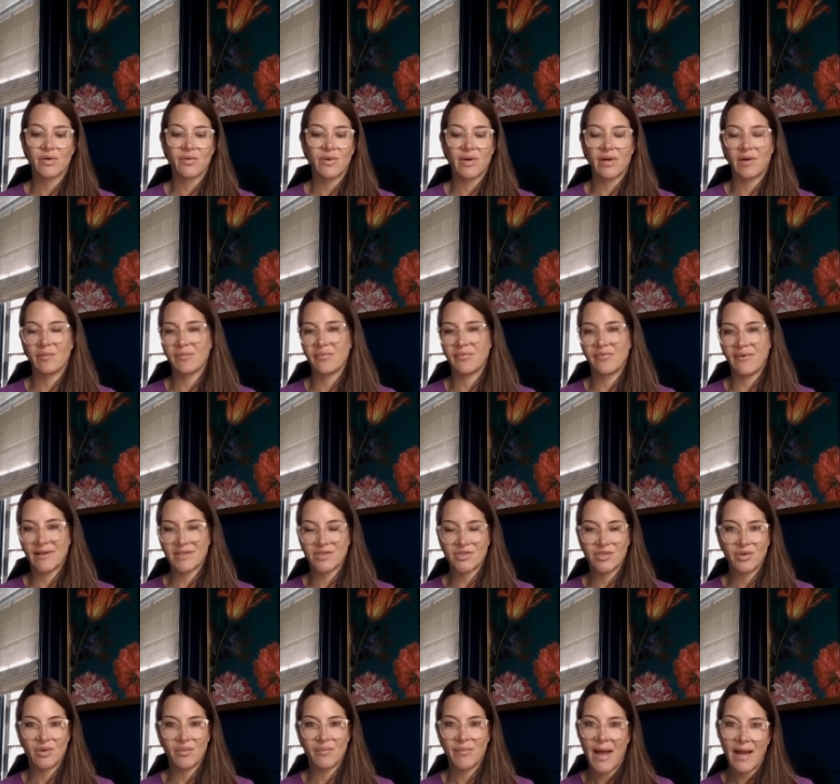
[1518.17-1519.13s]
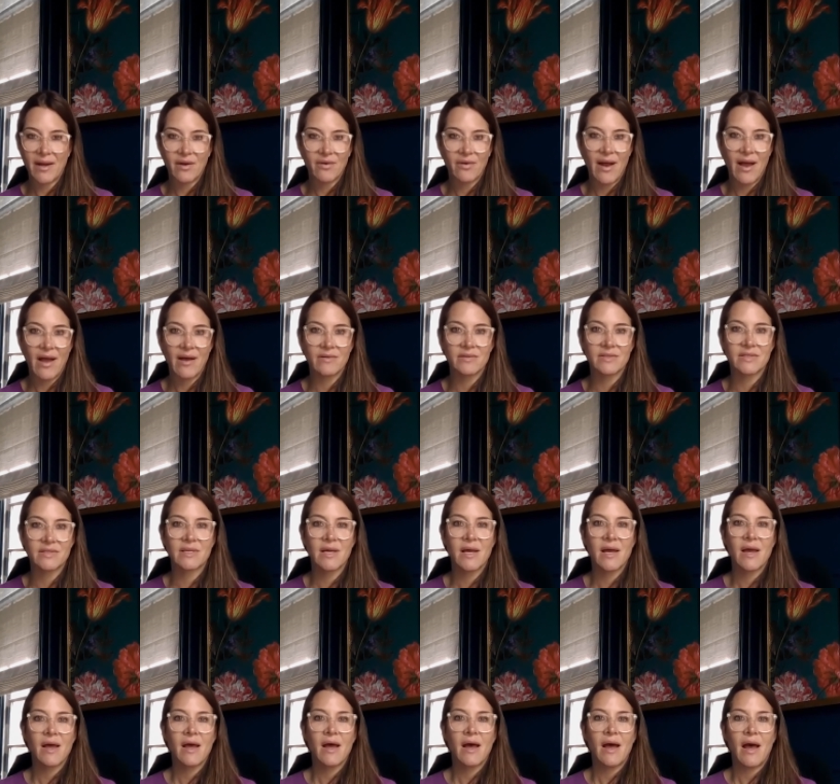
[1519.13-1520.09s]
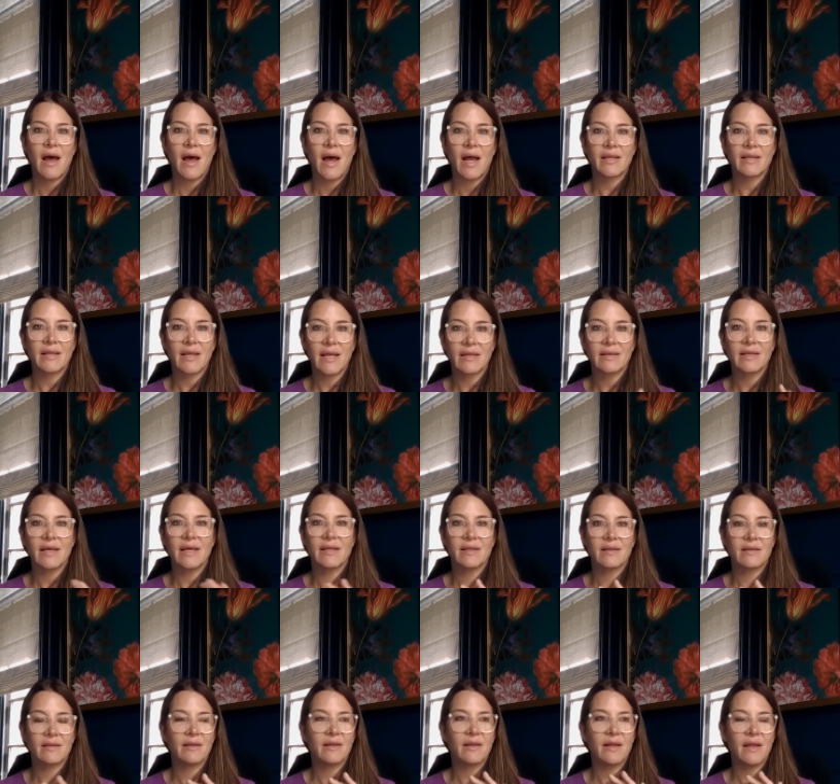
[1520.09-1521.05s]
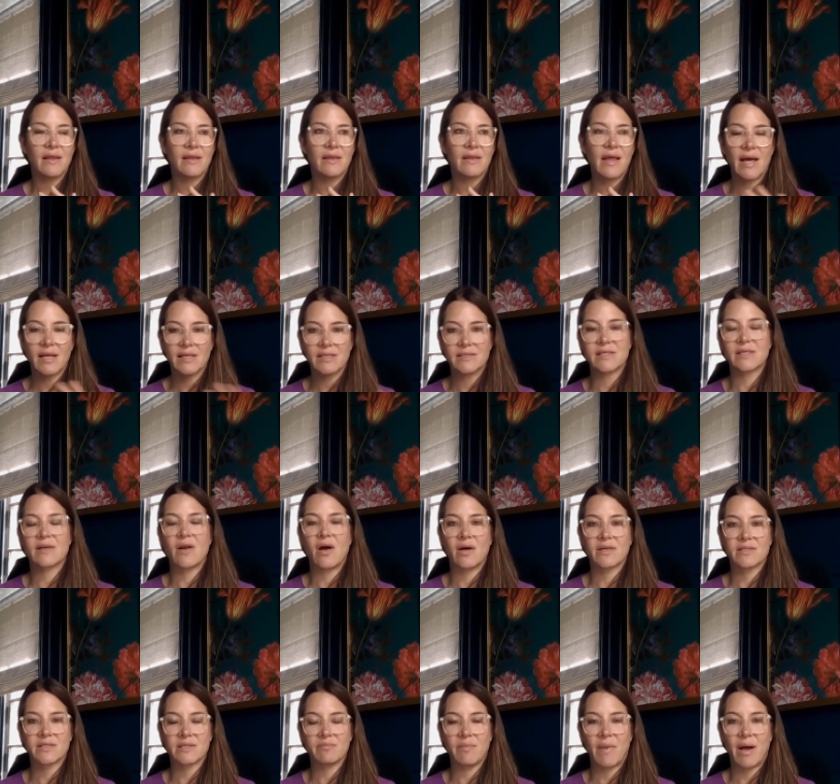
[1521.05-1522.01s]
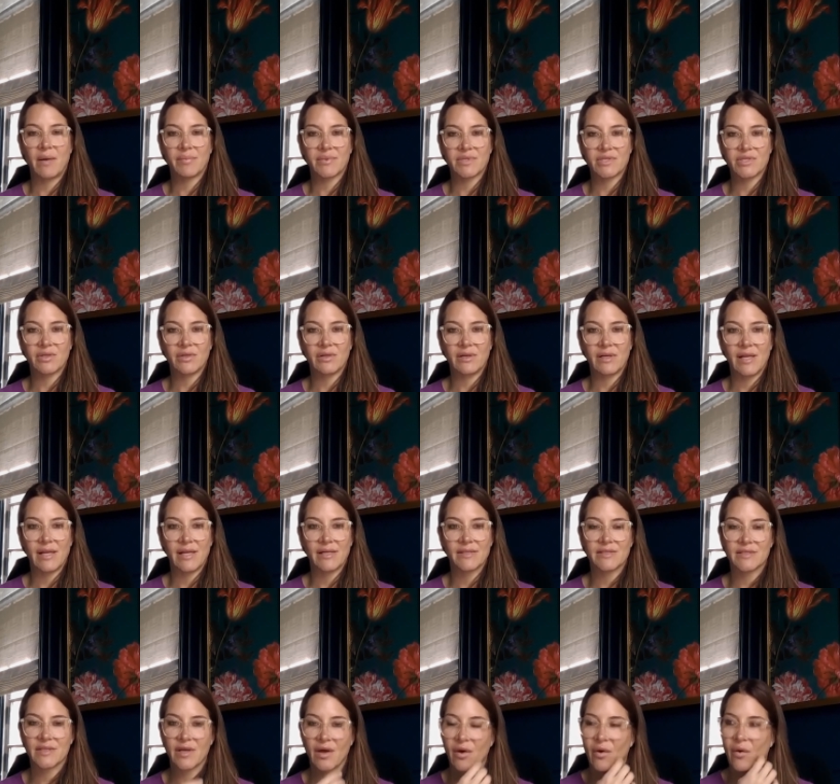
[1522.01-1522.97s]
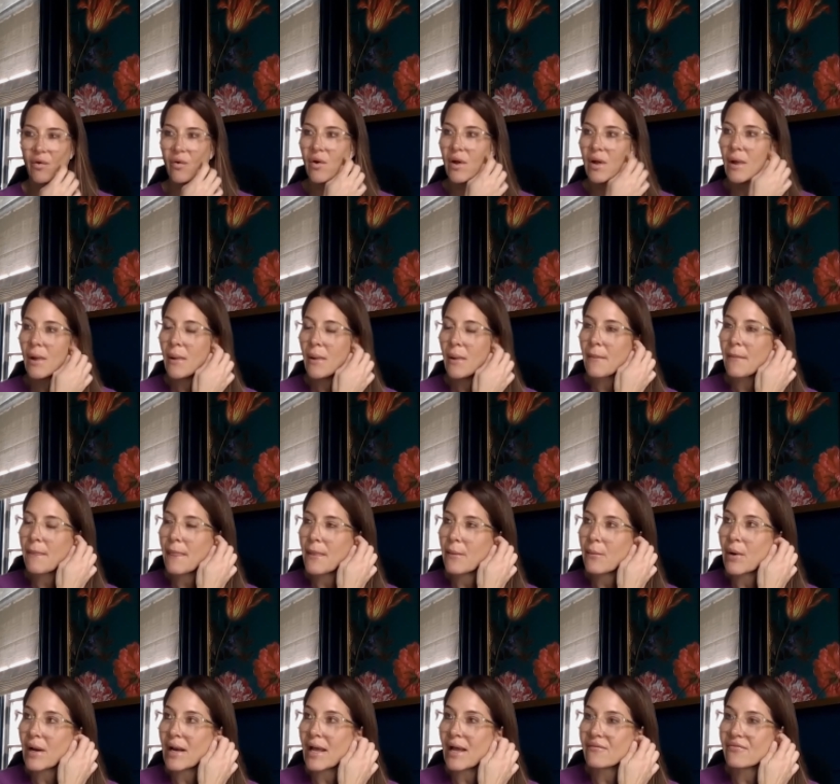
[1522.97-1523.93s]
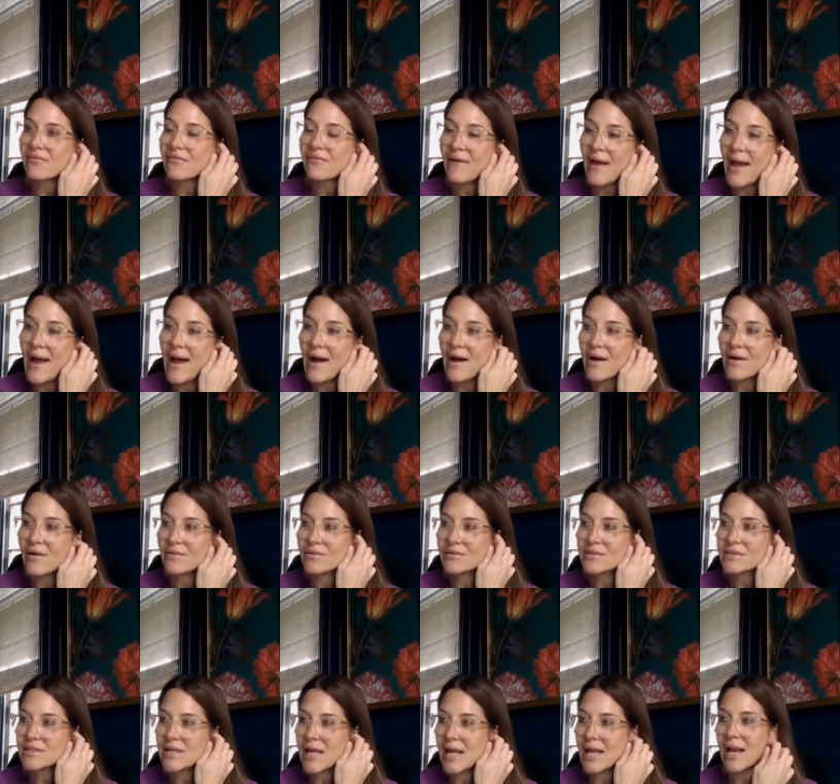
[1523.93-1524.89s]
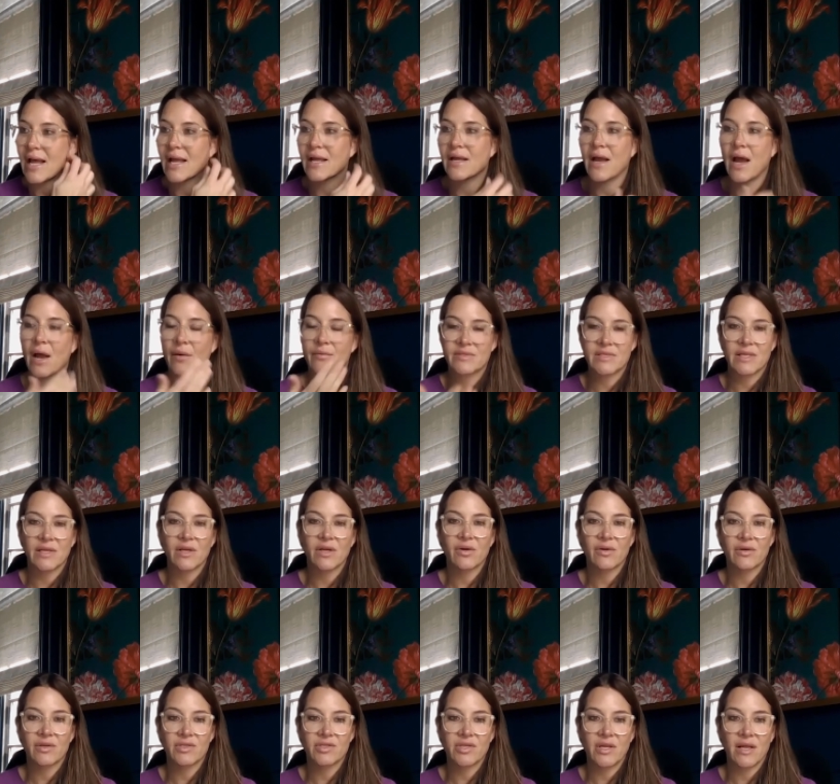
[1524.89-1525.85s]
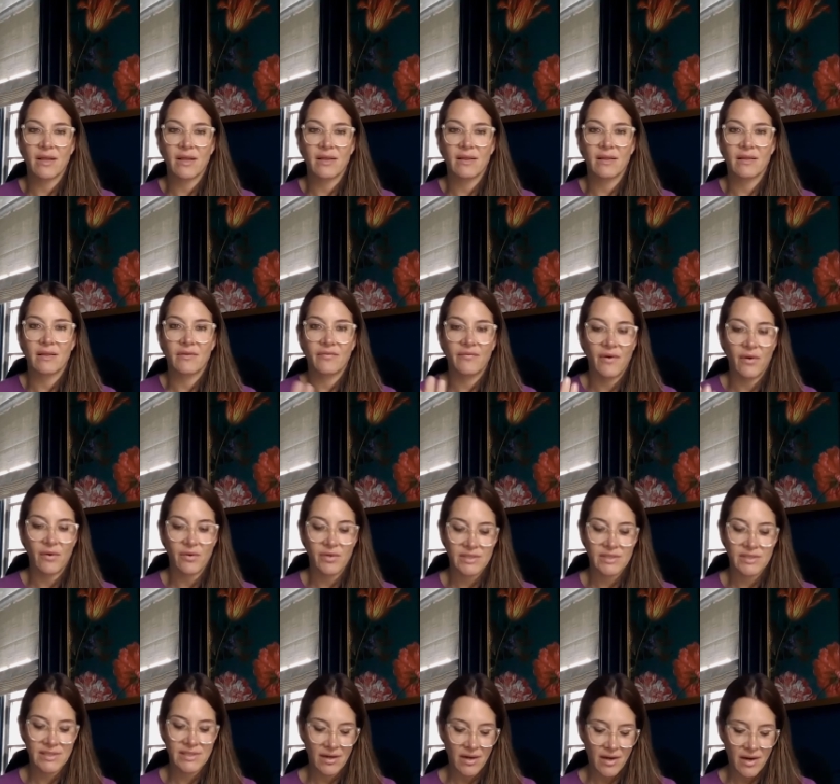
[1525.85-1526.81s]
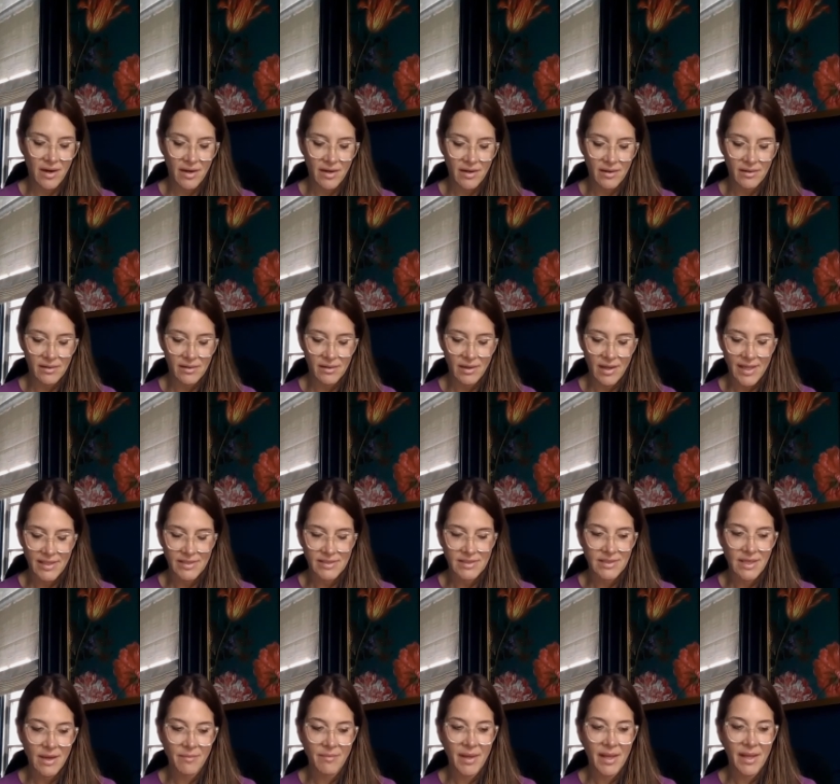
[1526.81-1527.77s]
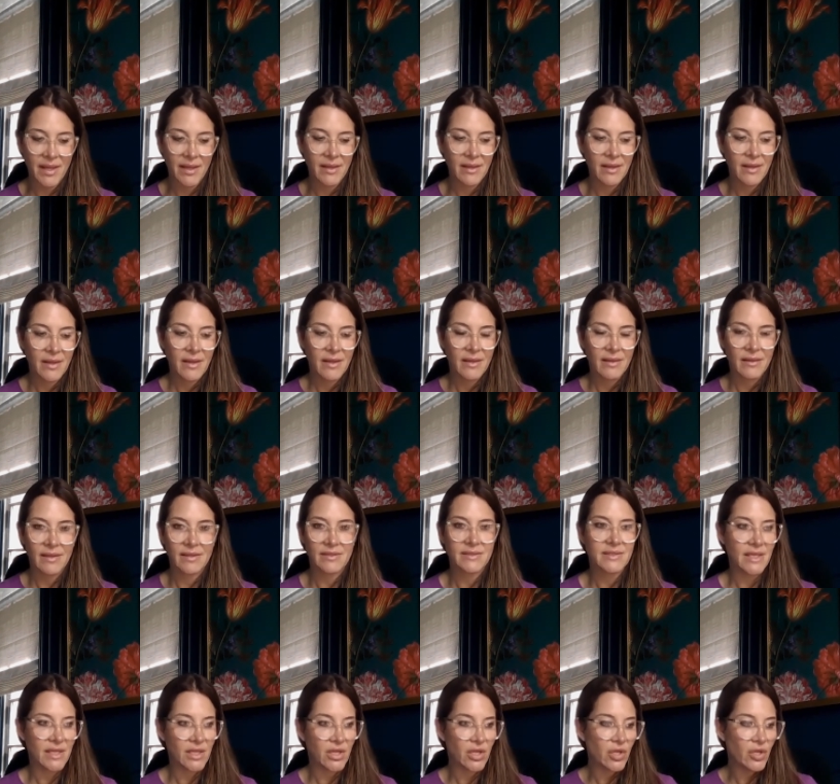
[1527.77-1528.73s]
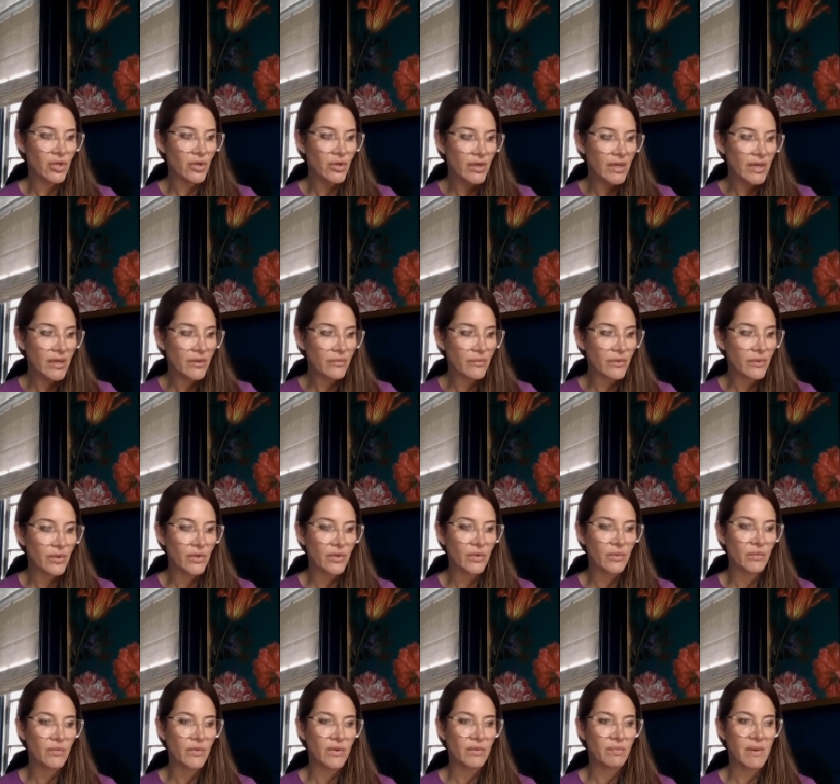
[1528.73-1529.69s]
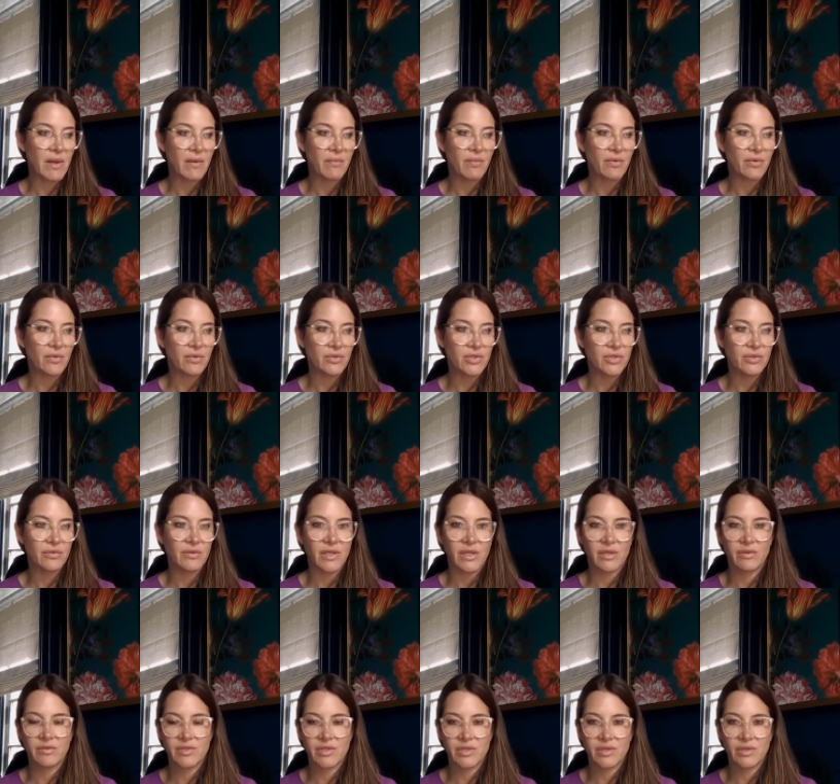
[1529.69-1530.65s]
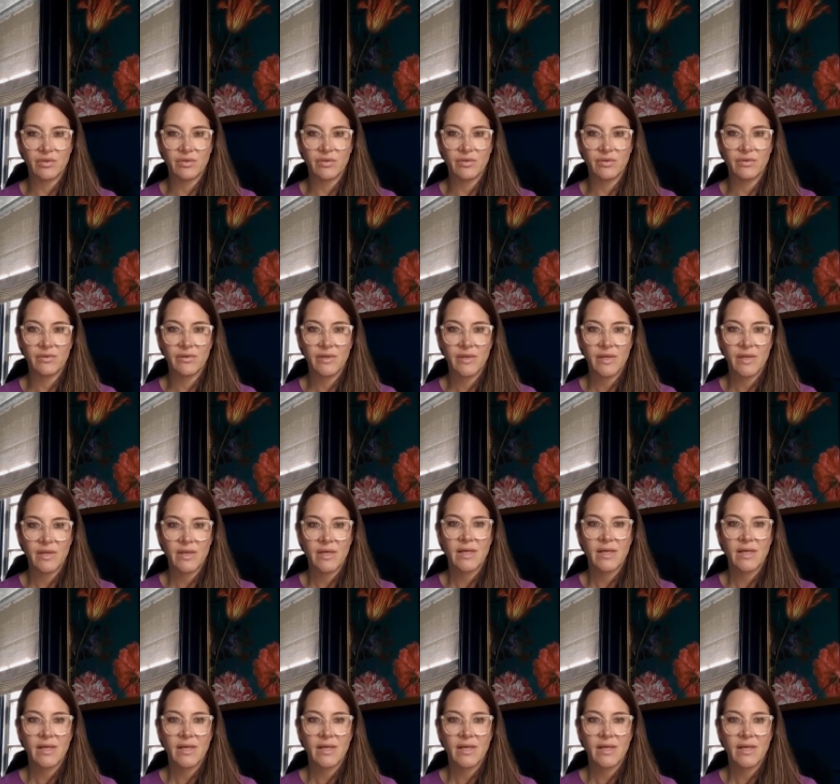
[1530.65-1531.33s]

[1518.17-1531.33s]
career professional backgrounds i think that that is an awesome opportunity so what i found and I, I was encouraging the folks at our client summit it's like you're in a room with people who do what you do.